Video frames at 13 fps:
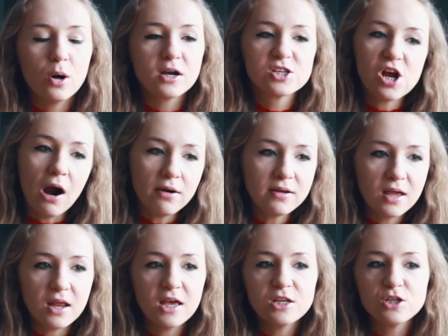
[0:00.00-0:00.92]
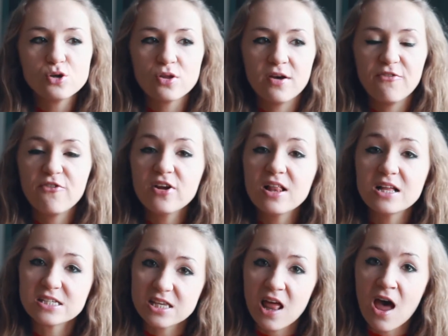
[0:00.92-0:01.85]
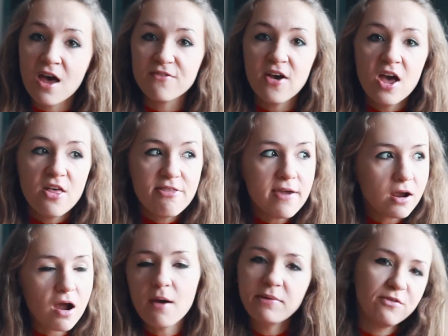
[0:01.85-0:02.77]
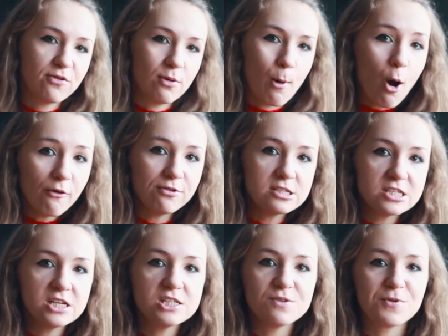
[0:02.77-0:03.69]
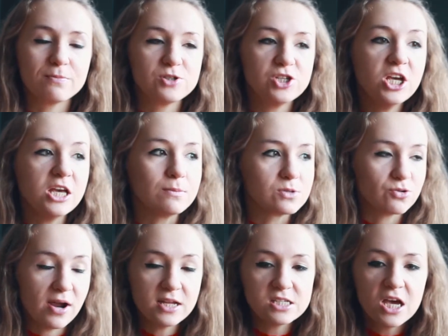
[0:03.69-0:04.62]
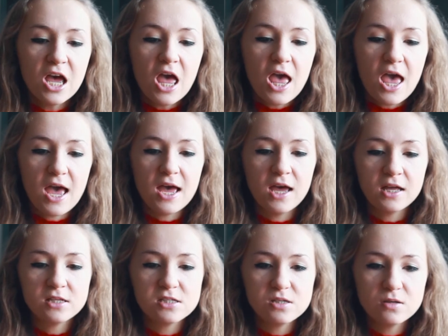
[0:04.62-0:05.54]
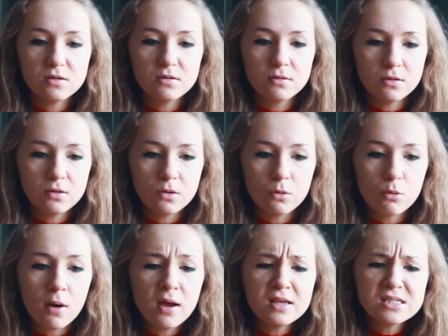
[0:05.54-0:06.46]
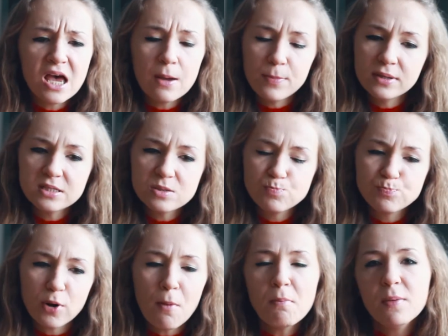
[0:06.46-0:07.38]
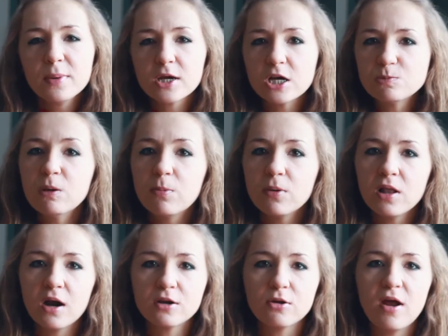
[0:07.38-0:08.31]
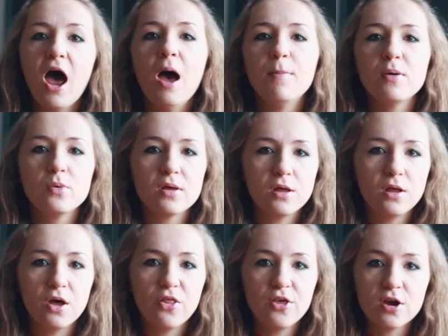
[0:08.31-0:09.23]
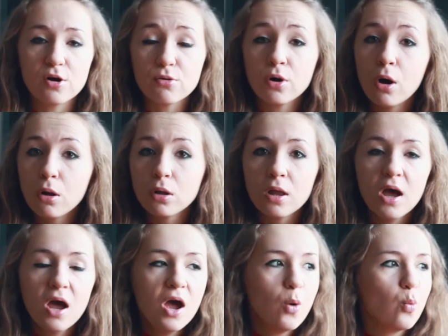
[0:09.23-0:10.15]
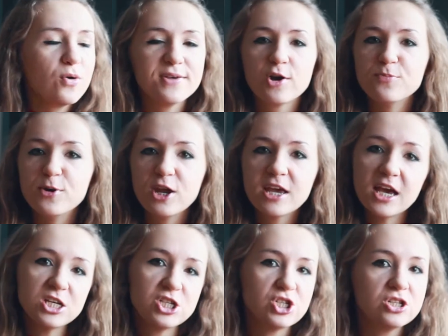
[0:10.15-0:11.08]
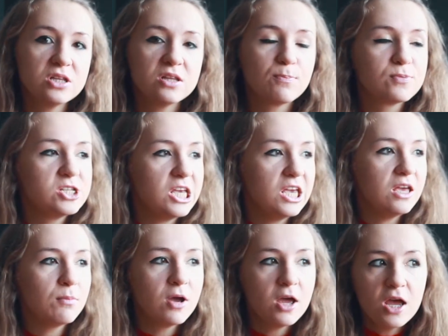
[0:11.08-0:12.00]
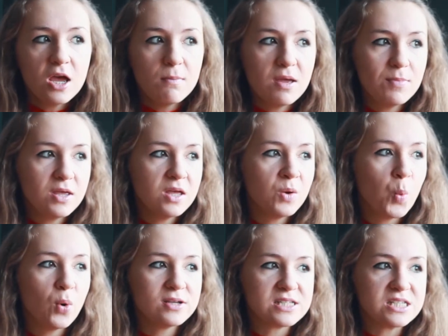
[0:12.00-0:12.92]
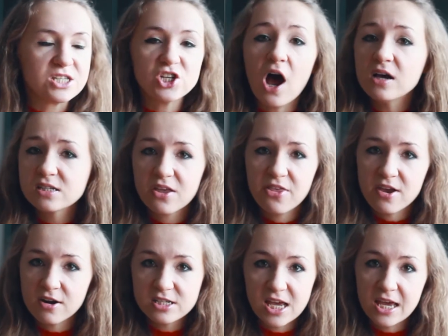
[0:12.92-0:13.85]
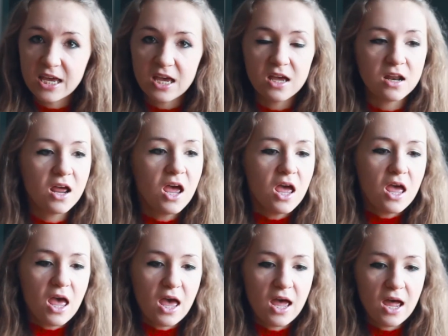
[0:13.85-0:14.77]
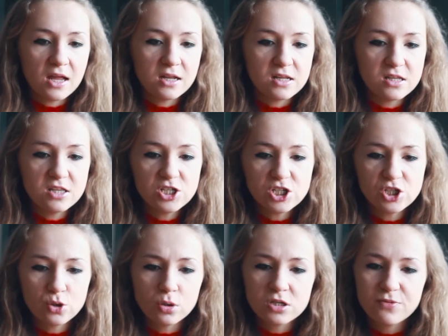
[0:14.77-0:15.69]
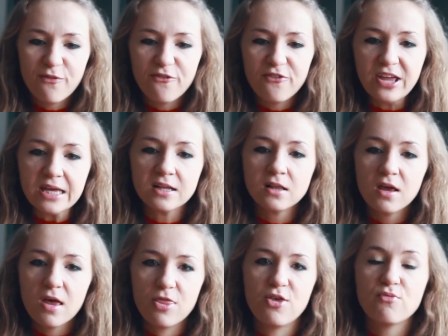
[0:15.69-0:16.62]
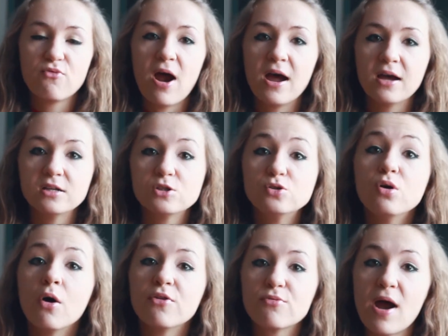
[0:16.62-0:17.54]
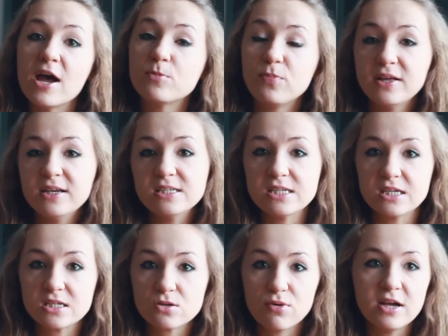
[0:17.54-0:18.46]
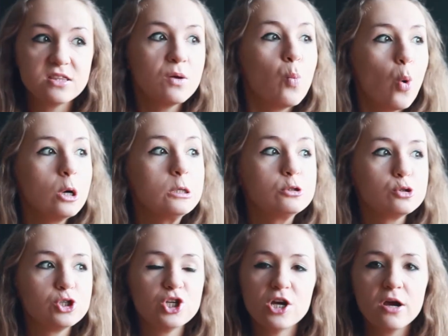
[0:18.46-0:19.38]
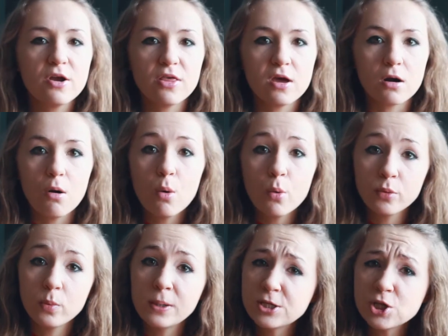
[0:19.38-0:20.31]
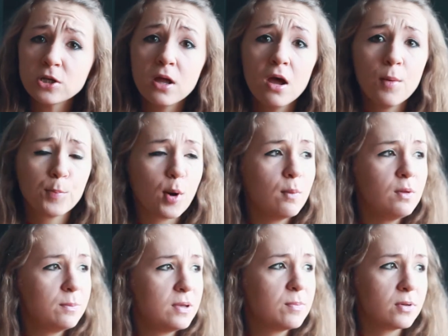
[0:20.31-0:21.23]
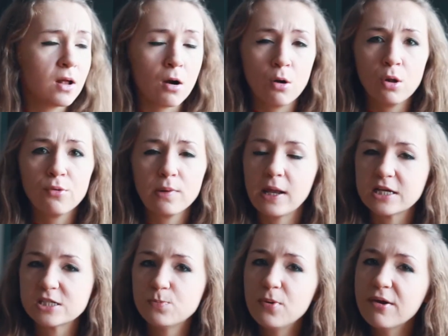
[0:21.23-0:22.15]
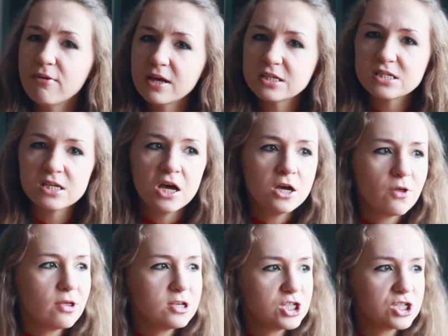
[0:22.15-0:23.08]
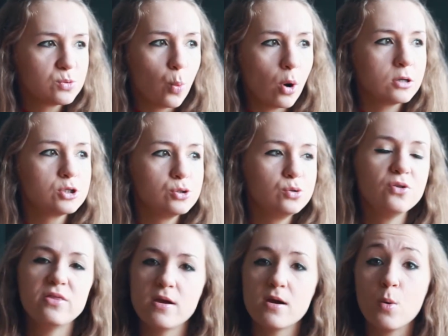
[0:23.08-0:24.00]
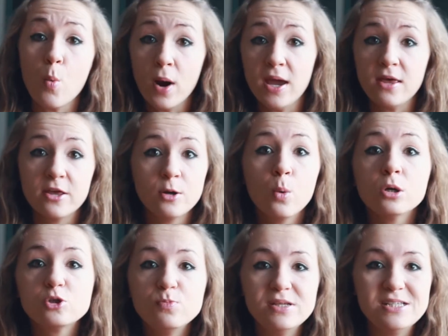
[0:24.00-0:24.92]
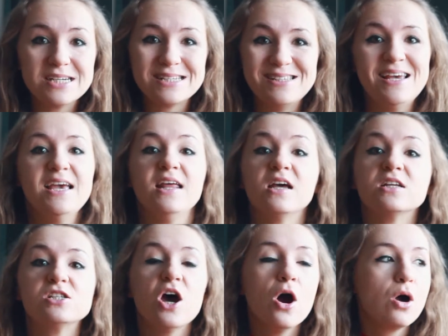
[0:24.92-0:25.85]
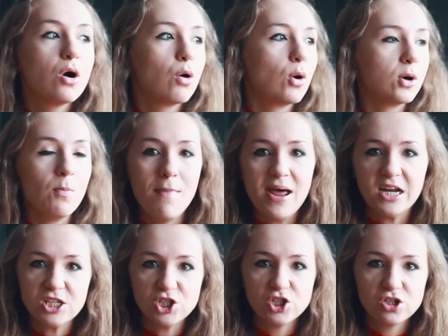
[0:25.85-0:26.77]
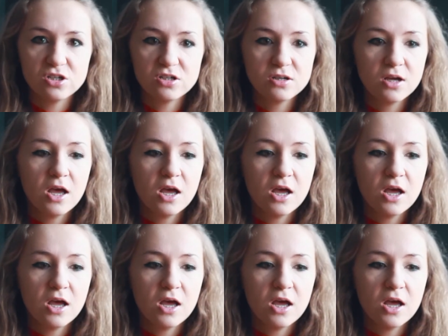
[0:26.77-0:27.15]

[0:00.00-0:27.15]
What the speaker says: turning into the freelance life, they're coming from offices, from teams, right? And why this happens? Probably because people are not happy with their role, with the communication in the team, maybe with the task they are taking, and they just don't feel on the right places, right? They want to share their own vision. Probably people are already experienced. They just want to do it their way. They don't want to be dictated or managed.